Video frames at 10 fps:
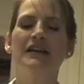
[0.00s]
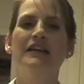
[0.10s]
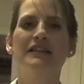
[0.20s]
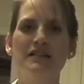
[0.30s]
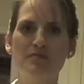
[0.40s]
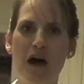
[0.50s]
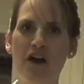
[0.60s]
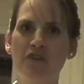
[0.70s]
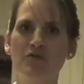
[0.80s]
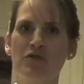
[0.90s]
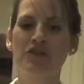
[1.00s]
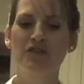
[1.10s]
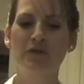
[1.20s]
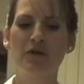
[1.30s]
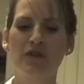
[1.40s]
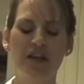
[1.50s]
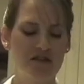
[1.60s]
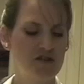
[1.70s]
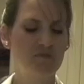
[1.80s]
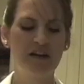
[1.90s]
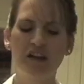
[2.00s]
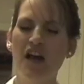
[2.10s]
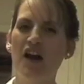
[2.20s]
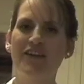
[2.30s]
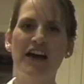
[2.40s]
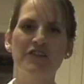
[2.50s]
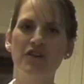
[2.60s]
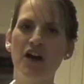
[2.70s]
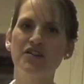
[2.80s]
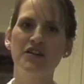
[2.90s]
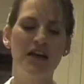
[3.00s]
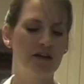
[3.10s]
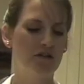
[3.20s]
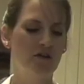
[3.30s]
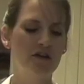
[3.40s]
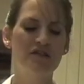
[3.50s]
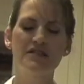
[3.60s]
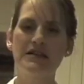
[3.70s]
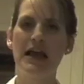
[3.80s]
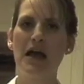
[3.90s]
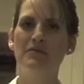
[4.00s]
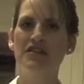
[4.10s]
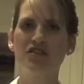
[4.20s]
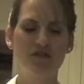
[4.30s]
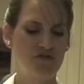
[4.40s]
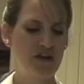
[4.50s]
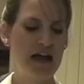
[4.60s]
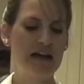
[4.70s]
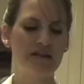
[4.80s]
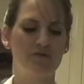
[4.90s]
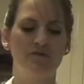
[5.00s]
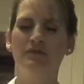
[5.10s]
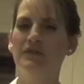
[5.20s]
in this modern world where we're consuming a lot of hydrogenated oils, damaged fats,